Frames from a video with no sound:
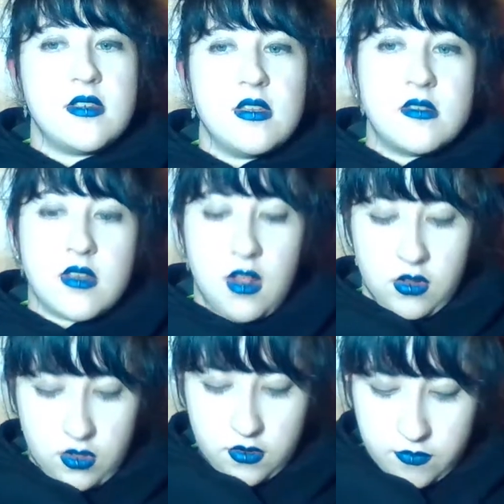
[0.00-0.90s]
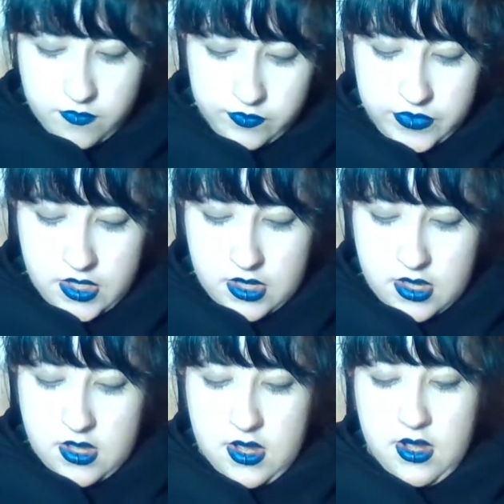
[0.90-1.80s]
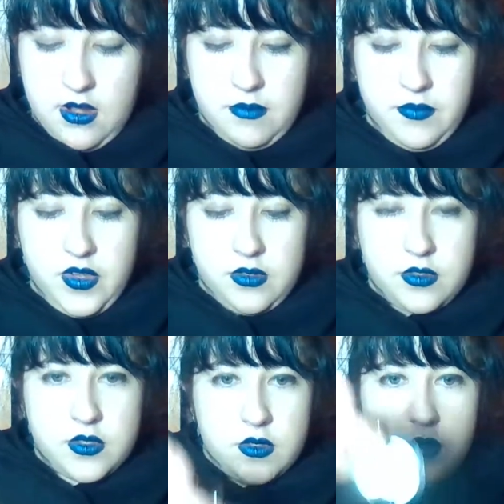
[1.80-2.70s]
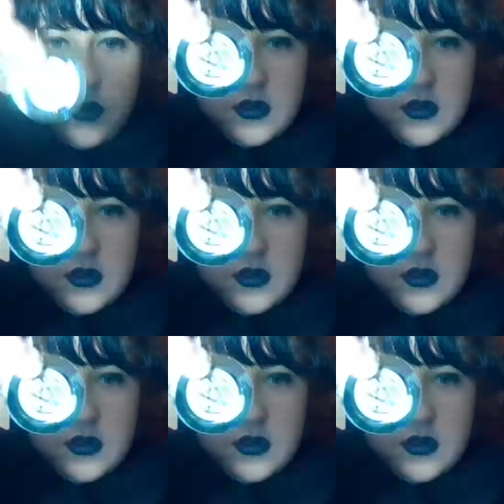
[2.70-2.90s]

incense a lot. I also